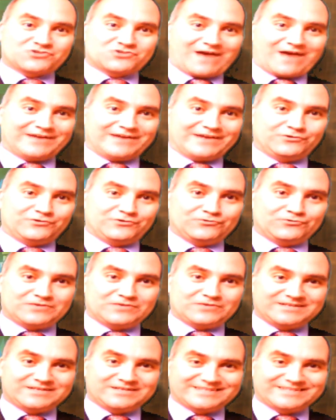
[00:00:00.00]
try
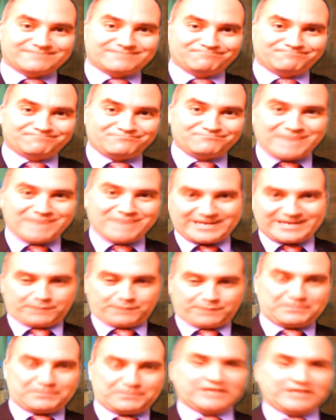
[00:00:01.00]
to make
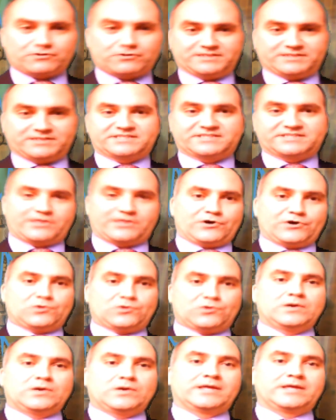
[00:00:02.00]
it appear as
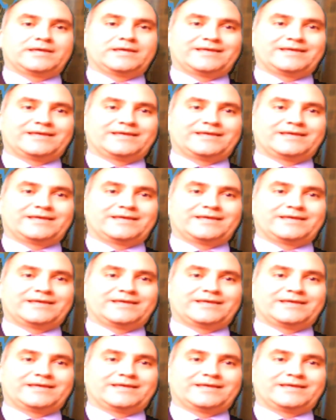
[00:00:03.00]
though